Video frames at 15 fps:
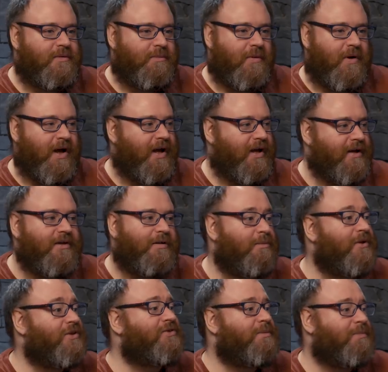by a
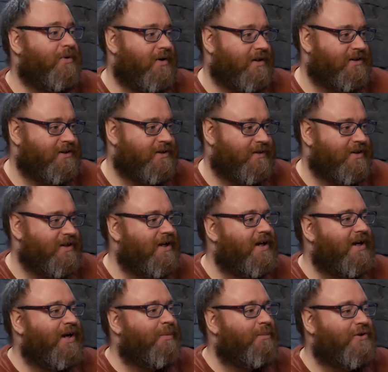mystery person.
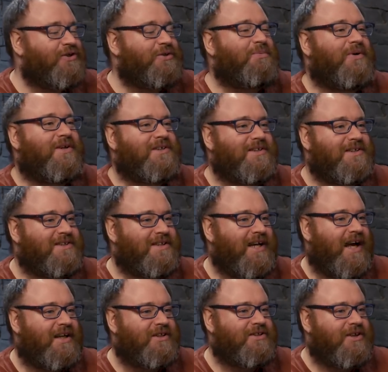Mystery person
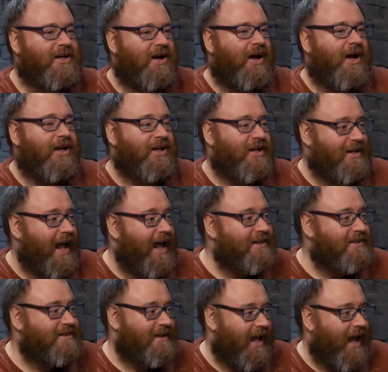says, your
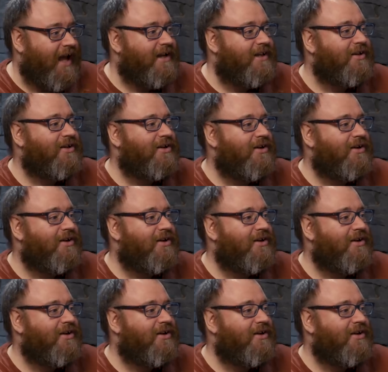dad's dead,